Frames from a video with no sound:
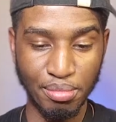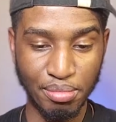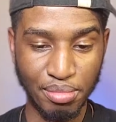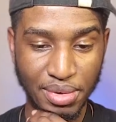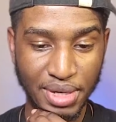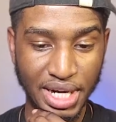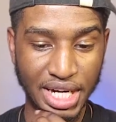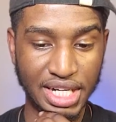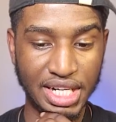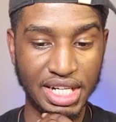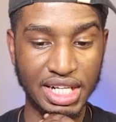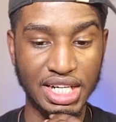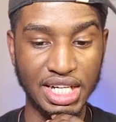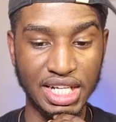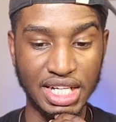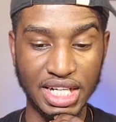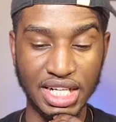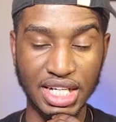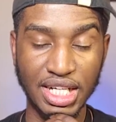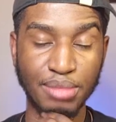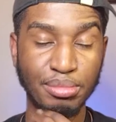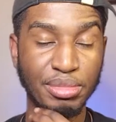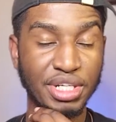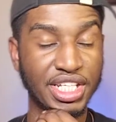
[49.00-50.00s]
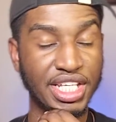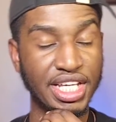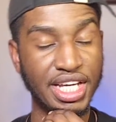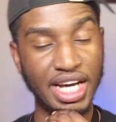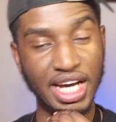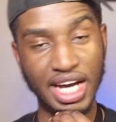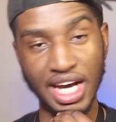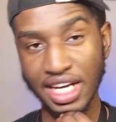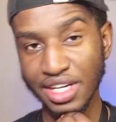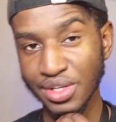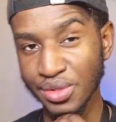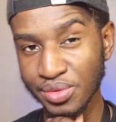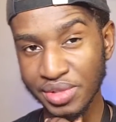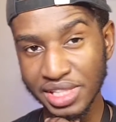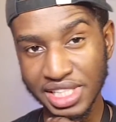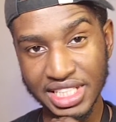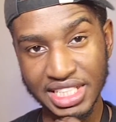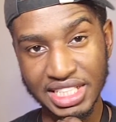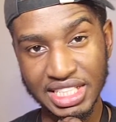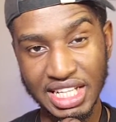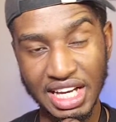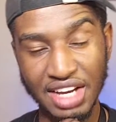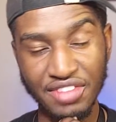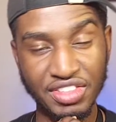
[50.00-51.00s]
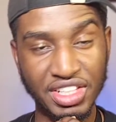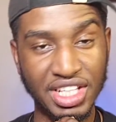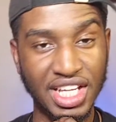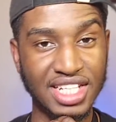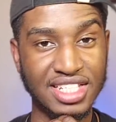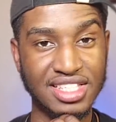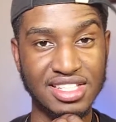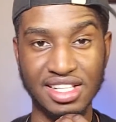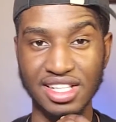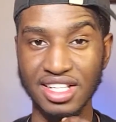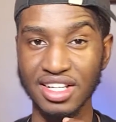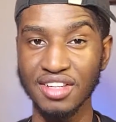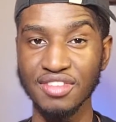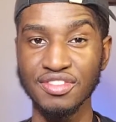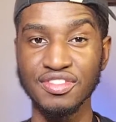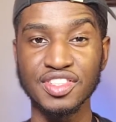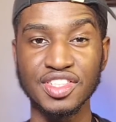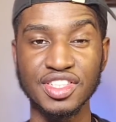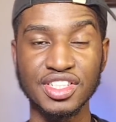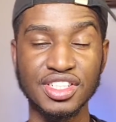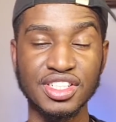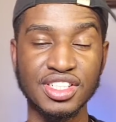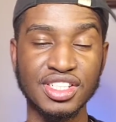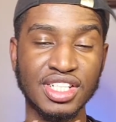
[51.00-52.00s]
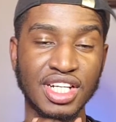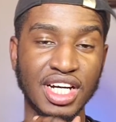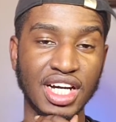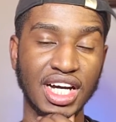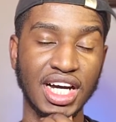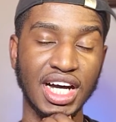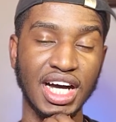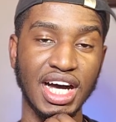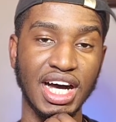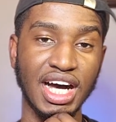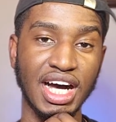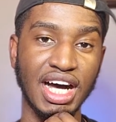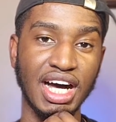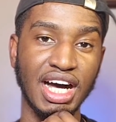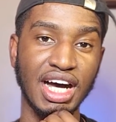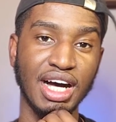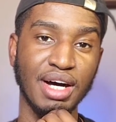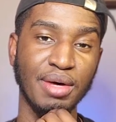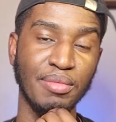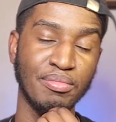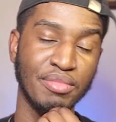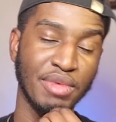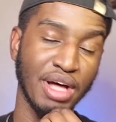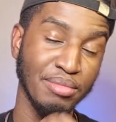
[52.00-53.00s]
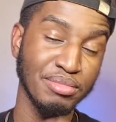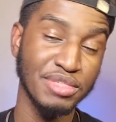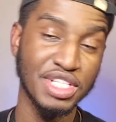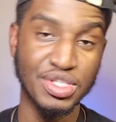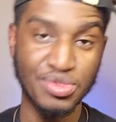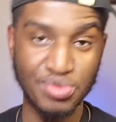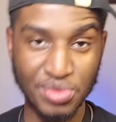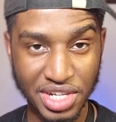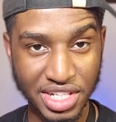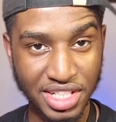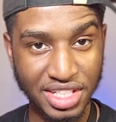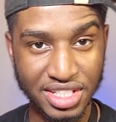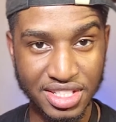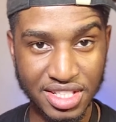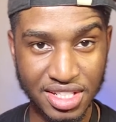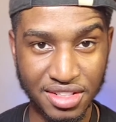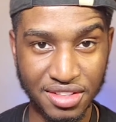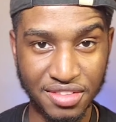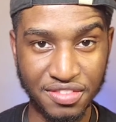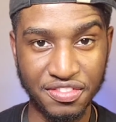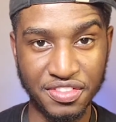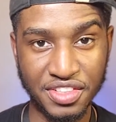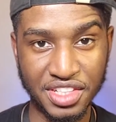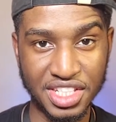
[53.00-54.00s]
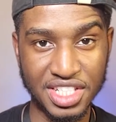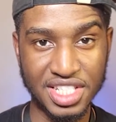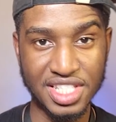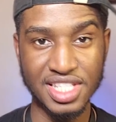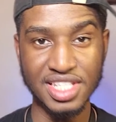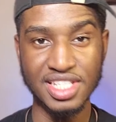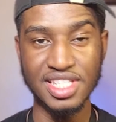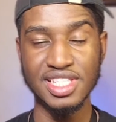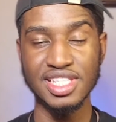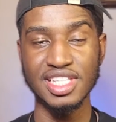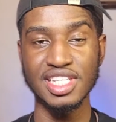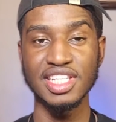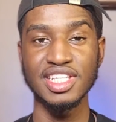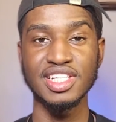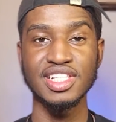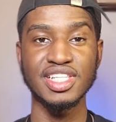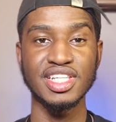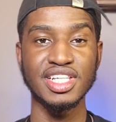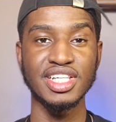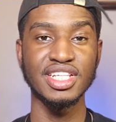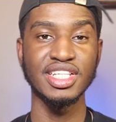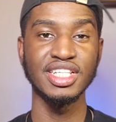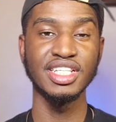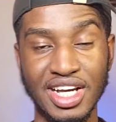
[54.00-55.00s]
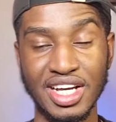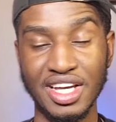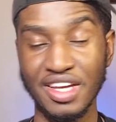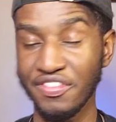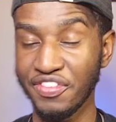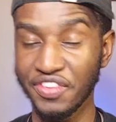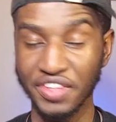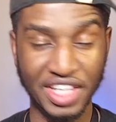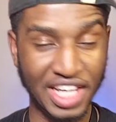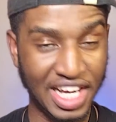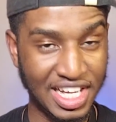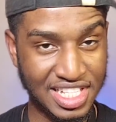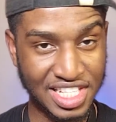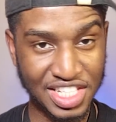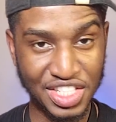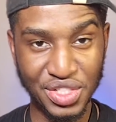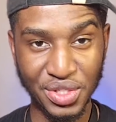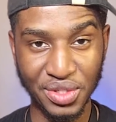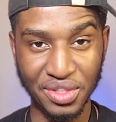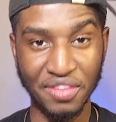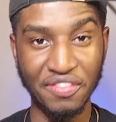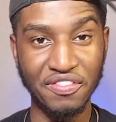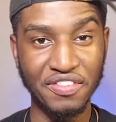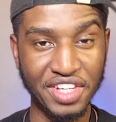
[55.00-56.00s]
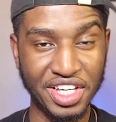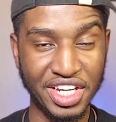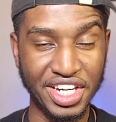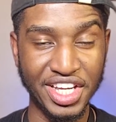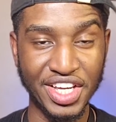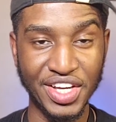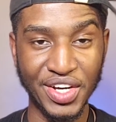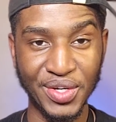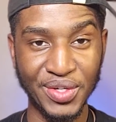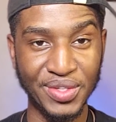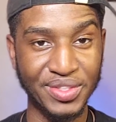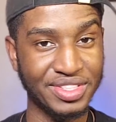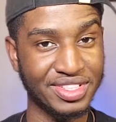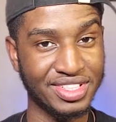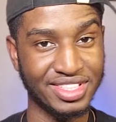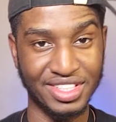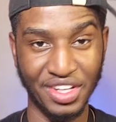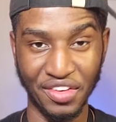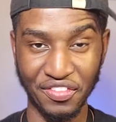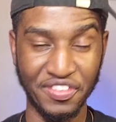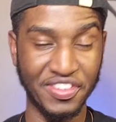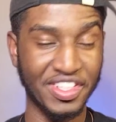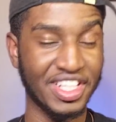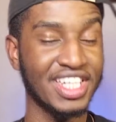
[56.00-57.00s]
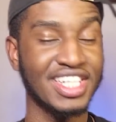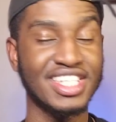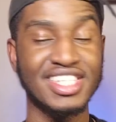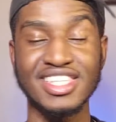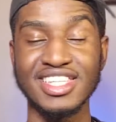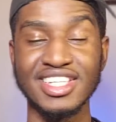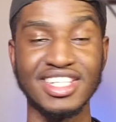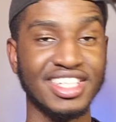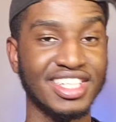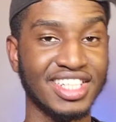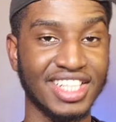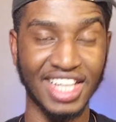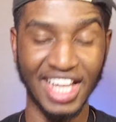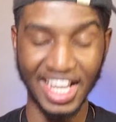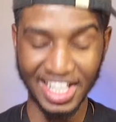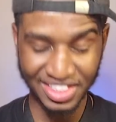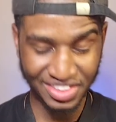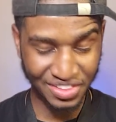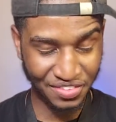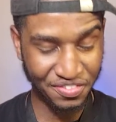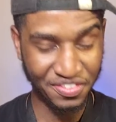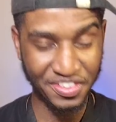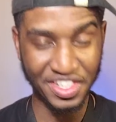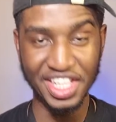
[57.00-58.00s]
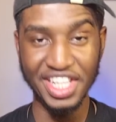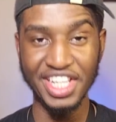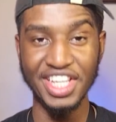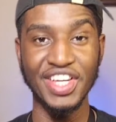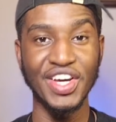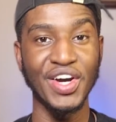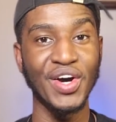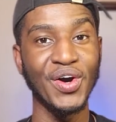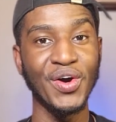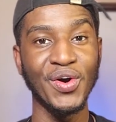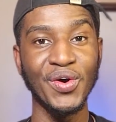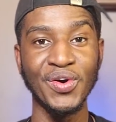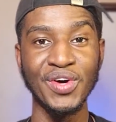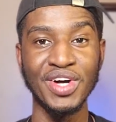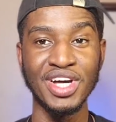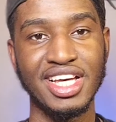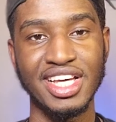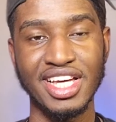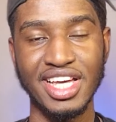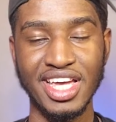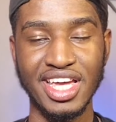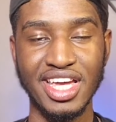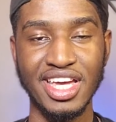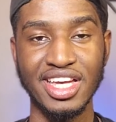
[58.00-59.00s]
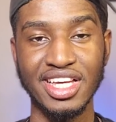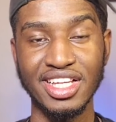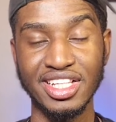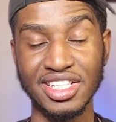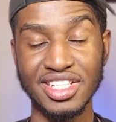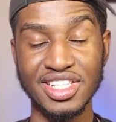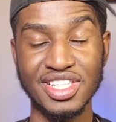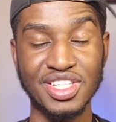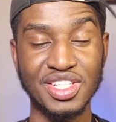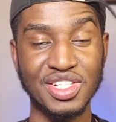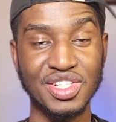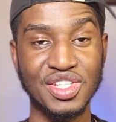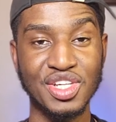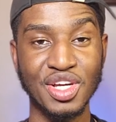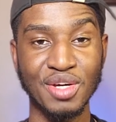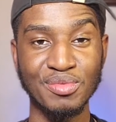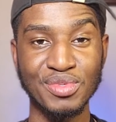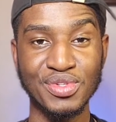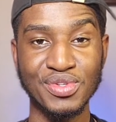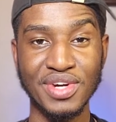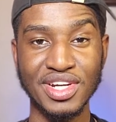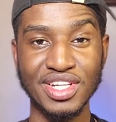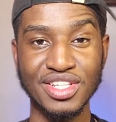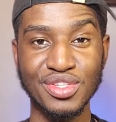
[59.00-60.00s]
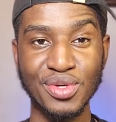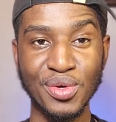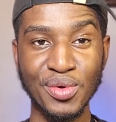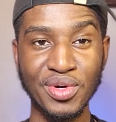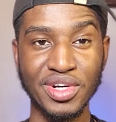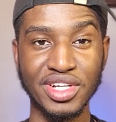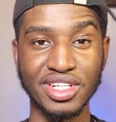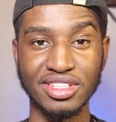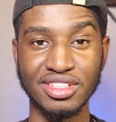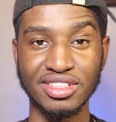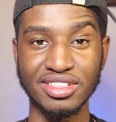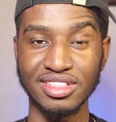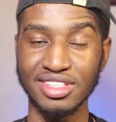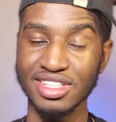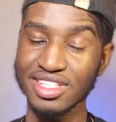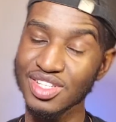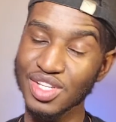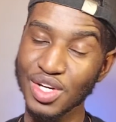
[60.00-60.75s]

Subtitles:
But yeah, I don't really have a lot to cover. I'm just ready to finish this season. If you guys enjoyed the video, don't forget to like the video. And let's just jump straight to it. Let's